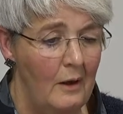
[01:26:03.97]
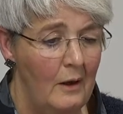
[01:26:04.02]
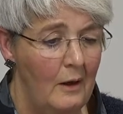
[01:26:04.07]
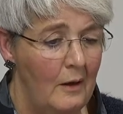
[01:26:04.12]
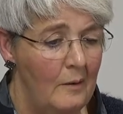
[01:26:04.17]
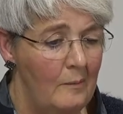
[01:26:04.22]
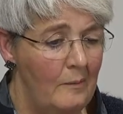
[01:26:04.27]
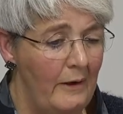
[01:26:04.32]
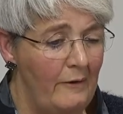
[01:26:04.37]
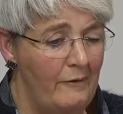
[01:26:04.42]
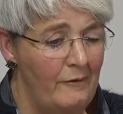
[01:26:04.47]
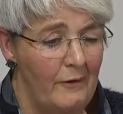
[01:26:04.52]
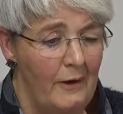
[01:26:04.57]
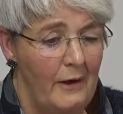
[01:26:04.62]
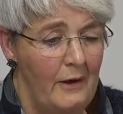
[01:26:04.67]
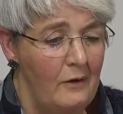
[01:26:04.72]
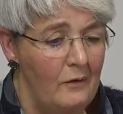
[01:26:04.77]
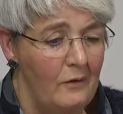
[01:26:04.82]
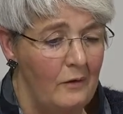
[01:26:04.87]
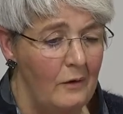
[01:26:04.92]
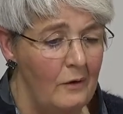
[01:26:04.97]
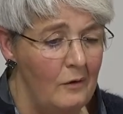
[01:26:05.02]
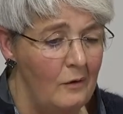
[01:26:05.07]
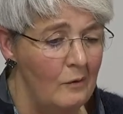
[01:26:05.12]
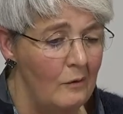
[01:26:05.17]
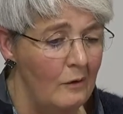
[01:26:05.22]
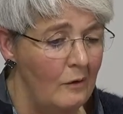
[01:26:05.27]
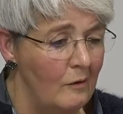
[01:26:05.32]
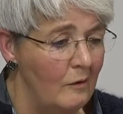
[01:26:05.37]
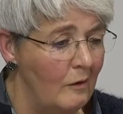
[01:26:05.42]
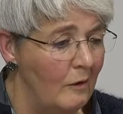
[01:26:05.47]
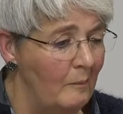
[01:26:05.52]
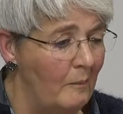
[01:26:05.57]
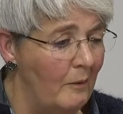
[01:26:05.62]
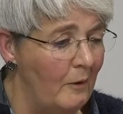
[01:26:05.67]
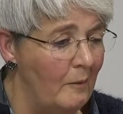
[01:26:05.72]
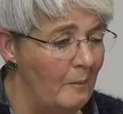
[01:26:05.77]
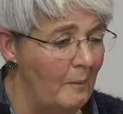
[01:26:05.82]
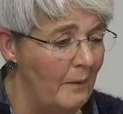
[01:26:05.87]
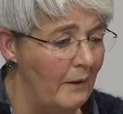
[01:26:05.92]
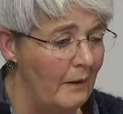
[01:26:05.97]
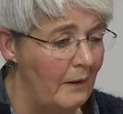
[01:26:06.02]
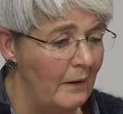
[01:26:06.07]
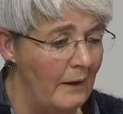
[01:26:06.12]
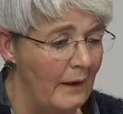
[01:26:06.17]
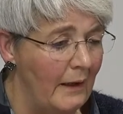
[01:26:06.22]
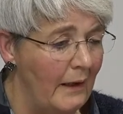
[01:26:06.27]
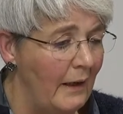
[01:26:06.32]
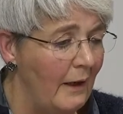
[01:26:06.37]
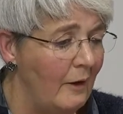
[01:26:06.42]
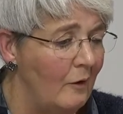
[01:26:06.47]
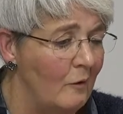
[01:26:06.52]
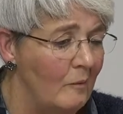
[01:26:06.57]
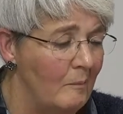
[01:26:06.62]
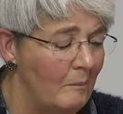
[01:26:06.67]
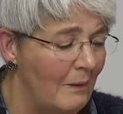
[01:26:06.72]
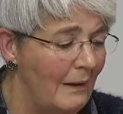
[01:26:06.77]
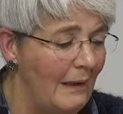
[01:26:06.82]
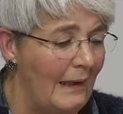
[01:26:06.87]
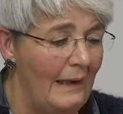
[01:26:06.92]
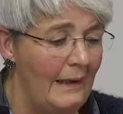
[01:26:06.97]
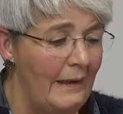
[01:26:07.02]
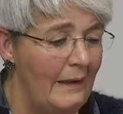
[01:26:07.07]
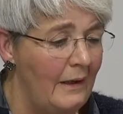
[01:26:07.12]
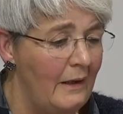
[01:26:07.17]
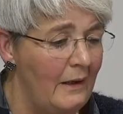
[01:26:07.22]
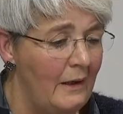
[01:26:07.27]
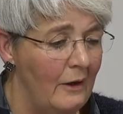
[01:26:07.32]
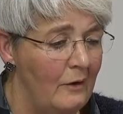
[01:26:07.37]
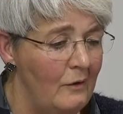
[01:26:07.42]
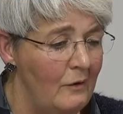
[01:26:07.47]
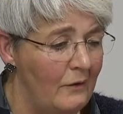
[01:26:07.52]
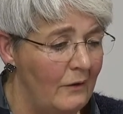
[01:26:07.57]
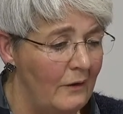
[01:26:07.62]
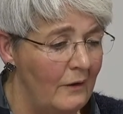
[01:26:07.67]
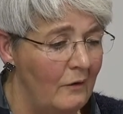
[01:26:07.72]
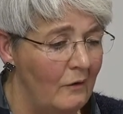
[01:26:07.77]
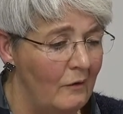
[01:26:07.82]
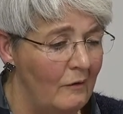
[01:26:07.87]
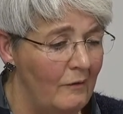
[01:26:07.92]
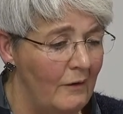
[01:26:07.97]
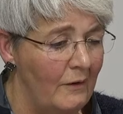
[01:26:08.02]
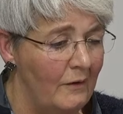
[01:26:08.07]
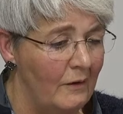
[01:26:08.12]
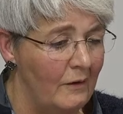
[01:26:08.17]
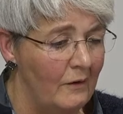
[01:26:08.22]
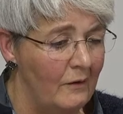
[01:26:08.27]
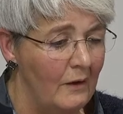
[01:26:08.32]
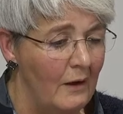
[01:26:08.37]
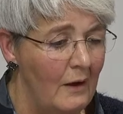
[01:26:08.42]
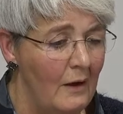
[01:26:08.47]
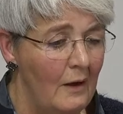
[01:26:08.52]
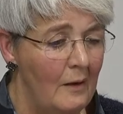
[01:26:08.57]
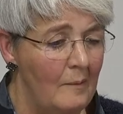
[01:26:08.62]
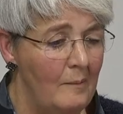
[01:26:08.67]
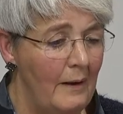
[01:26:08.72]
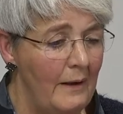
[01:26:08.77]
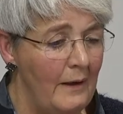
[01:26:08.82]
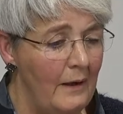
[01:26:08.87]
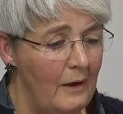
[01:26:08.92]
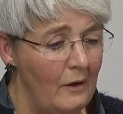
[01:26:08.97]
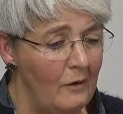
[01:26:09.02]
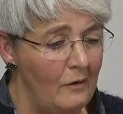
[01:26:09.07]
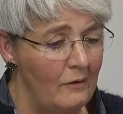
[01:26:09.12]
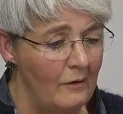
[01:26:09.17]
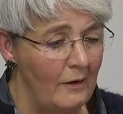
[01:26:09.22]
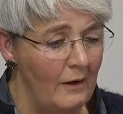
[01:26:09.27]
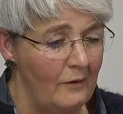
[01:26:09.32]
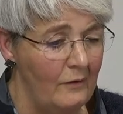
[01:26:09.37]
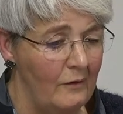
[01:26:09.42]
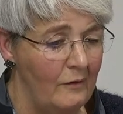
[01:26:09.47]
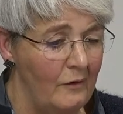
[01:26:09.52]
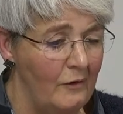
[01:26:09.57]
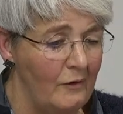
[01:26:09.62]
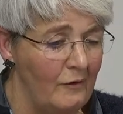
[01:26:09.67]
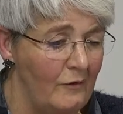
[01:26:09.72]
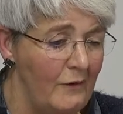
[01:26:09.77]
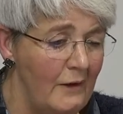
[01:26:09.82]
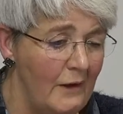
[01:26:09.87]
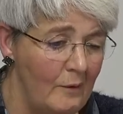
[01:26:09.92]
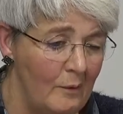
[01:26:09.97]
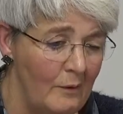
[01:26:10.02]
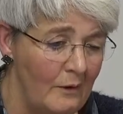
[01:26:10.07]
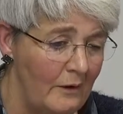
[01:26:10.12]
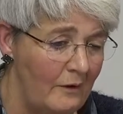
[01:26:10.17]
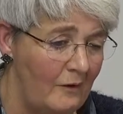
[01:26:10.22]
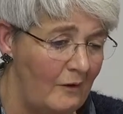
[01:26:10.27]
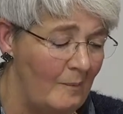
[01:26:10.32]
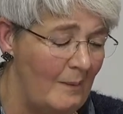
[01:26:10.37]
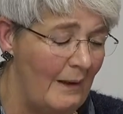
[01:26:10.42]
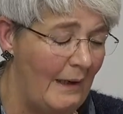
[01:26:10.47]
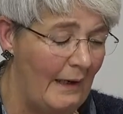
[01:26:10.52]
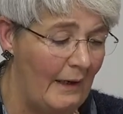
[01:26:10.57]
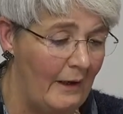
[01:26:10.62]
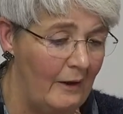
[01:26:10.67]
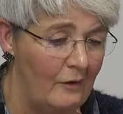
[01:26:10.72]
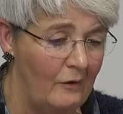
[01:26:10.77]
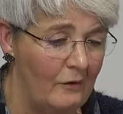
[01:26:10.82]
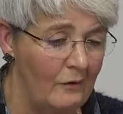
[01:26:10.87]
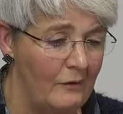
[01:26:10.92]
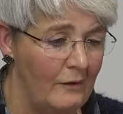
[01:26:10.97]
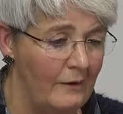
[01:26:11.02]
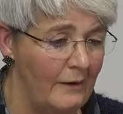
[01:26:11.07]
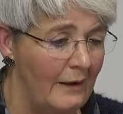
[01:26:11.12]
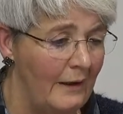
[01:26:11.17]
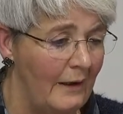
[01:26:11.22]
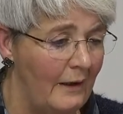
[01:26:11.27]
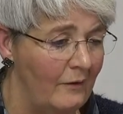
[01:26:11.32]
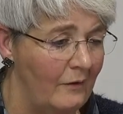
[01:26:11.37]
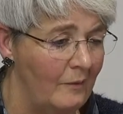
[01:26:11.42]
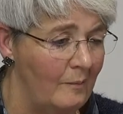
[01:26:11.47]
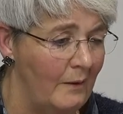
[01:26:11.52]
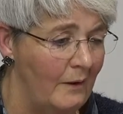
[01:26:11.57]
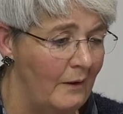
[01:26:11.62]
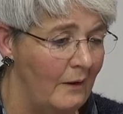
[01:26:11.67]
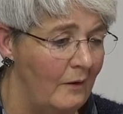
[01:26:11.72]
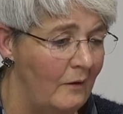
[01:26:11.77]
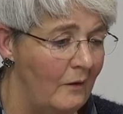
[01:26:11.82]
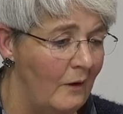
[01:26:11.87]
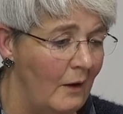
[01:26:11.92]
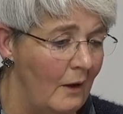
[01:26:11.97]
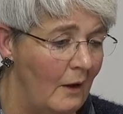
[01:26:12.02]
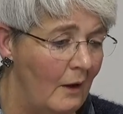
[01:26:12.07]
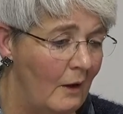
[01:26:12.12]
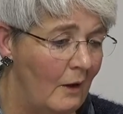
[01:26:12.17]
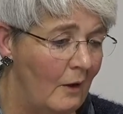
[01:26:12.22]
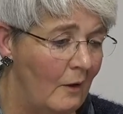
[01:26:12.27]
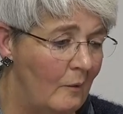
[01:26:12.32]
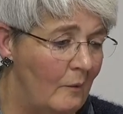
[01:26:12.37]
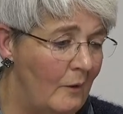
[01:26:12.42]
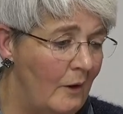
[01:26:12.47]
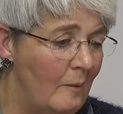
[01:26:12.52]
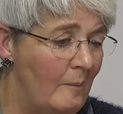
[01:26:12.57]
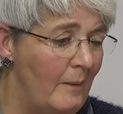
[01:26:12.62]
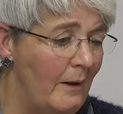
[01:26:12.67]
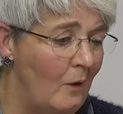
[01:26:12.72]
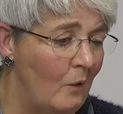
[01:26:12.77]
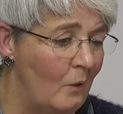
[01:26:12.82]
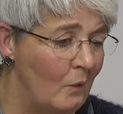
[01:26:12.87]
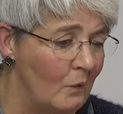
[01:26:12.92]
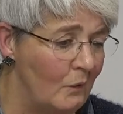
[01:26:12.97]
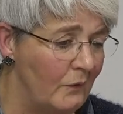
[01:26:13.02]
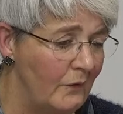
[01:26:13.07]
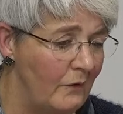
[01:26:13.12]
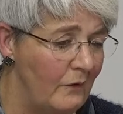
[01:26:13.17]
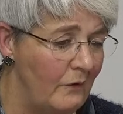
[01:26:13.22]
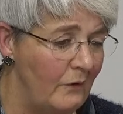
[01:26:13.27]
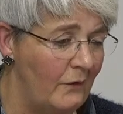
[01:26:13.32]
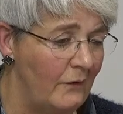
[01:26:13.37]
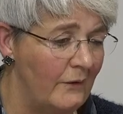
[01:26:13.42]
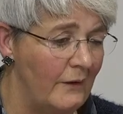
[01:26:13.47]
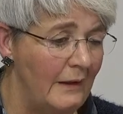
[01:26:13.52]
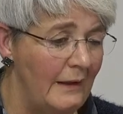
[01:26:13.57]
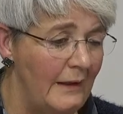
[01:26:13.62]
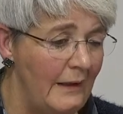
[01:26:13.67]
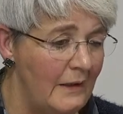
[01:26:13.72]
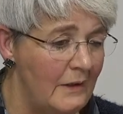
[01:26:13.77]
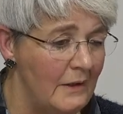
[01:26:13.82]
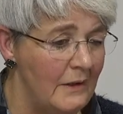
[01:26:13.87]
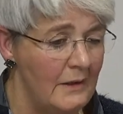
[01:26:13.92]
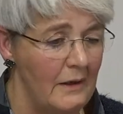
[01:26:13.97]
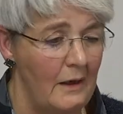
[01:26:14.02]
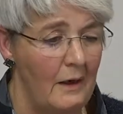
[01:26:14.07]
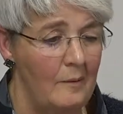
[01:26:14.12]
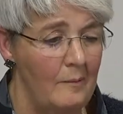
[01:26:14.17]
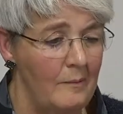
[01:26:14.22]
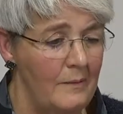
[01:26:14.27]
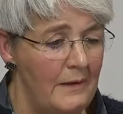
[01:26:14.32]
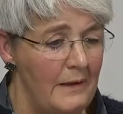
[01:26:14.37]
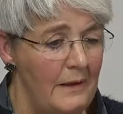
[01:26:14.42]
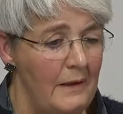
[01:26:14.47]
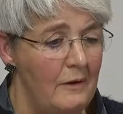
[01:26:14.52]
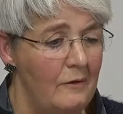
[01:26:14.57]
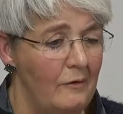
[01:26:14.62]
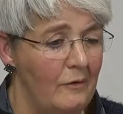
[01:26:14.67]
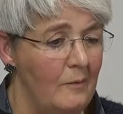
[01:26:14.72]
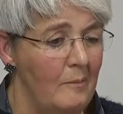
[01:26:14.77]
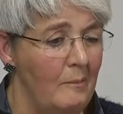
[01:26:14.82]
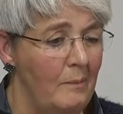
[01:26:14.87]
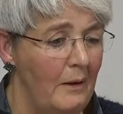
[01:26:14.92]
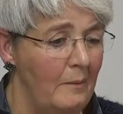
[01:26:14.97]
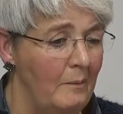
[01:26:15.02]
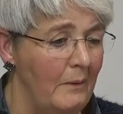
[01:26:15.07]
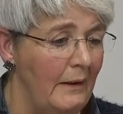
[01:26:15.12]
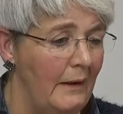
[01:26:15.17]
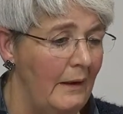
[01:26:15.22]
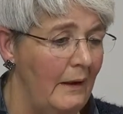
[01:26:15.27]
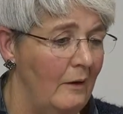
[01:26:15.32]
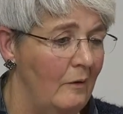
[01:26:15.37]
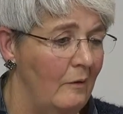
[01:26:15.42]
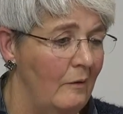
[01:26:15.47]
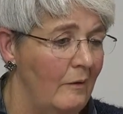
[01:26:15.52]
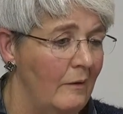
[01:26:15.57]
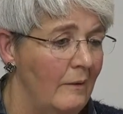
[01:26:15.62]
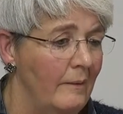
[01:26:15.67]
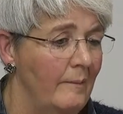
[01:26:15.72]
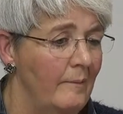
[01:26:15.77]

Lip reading: My friends can no longer pop in. I cannot plan any outings or visits. My hairdresser is frequently to be cancelled at the last minute. We are beholden to the latest update from public health.